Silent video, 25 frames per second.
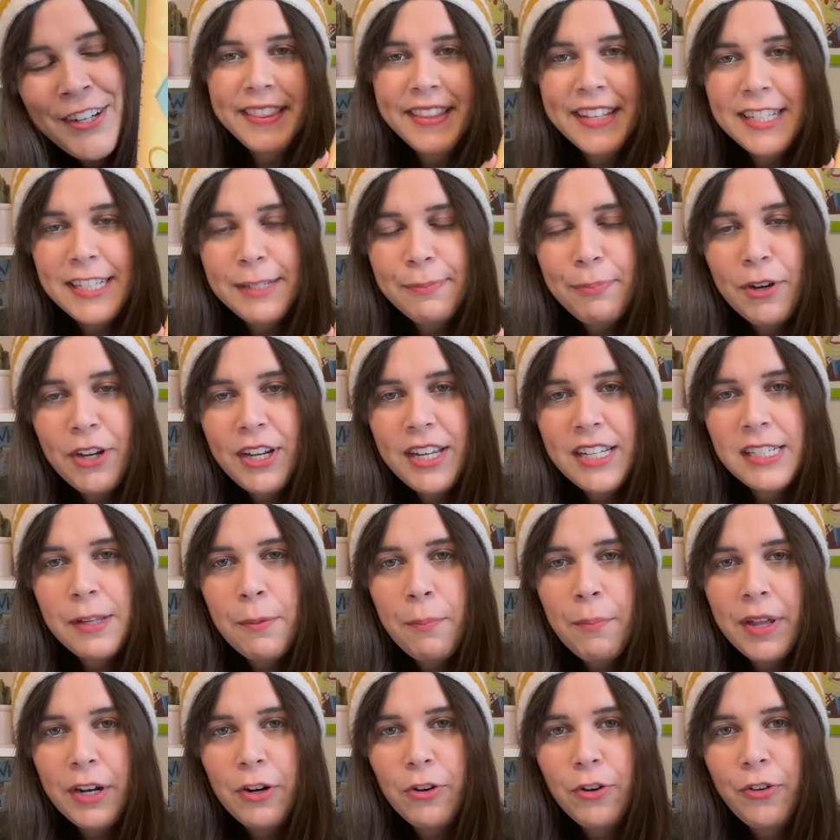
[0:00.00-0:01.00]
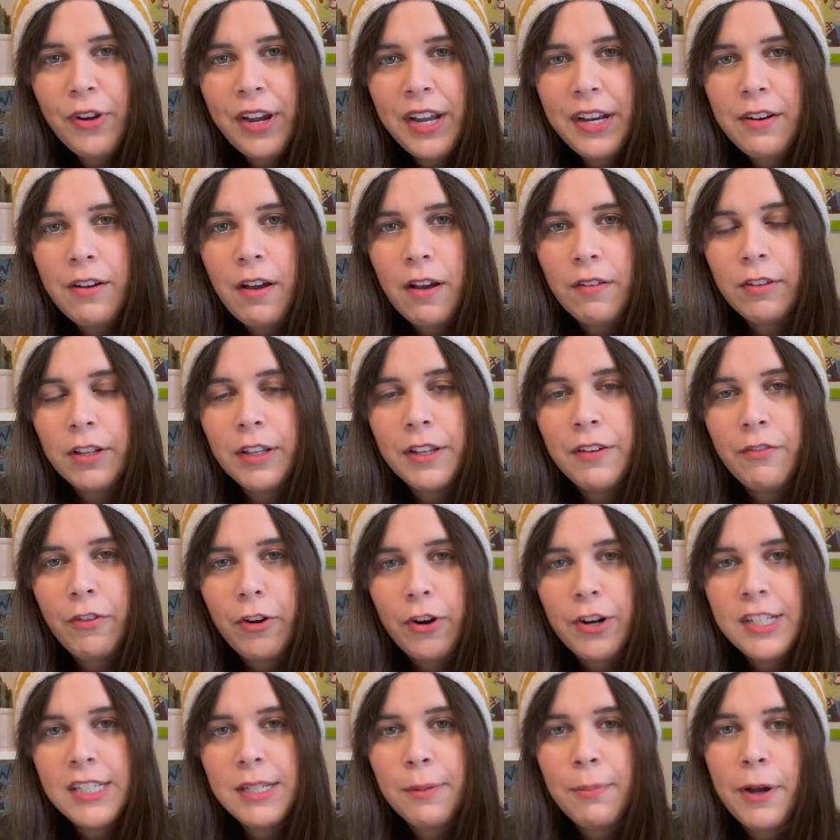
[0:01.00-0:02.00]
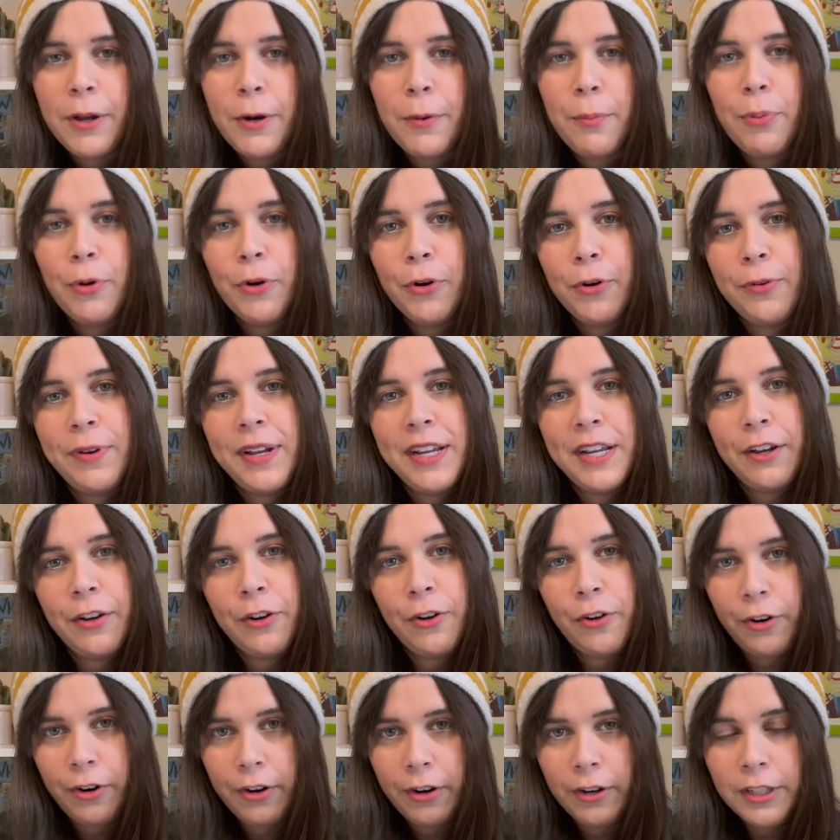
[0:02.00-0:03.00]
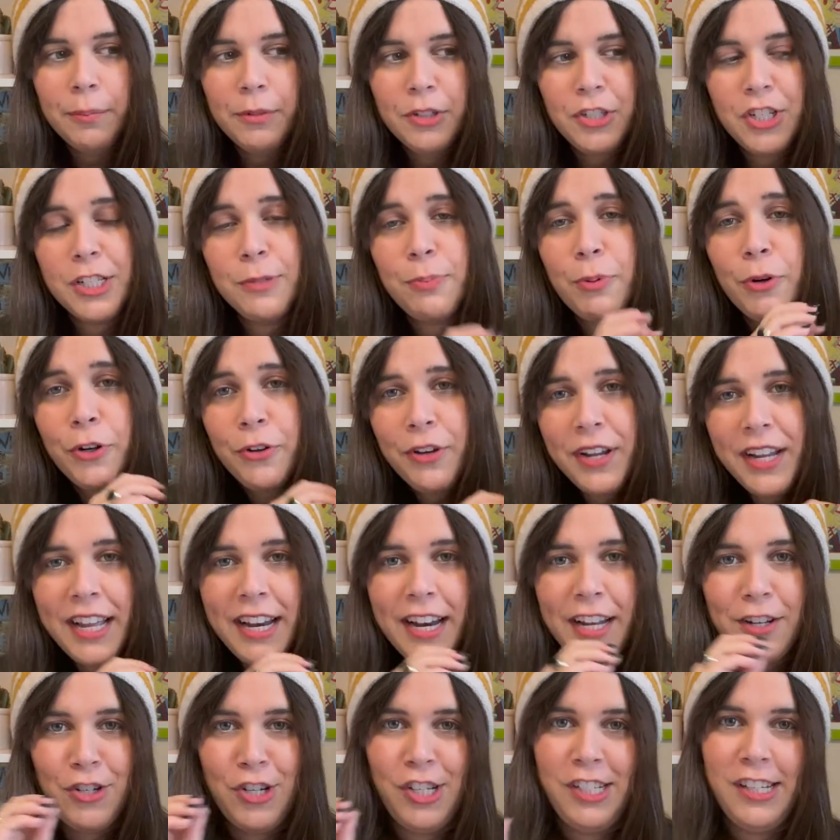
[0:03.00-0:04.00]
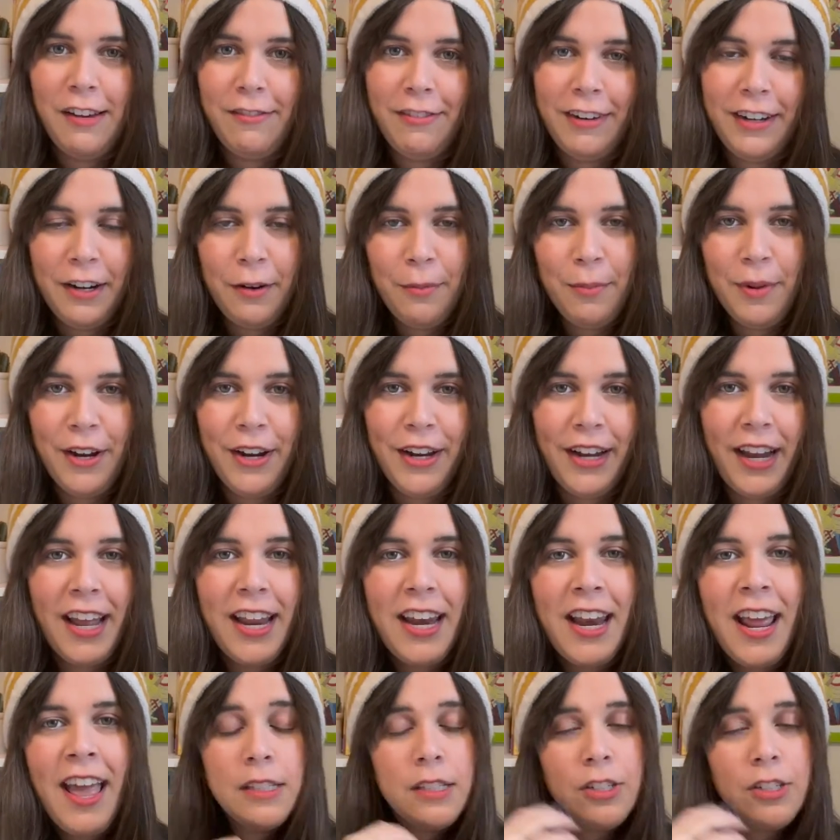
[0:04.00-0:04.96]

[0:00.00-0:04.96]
This book is a middle grade novel in verse about a Puerto Rican girl. She's Puerto Rican and she's African American.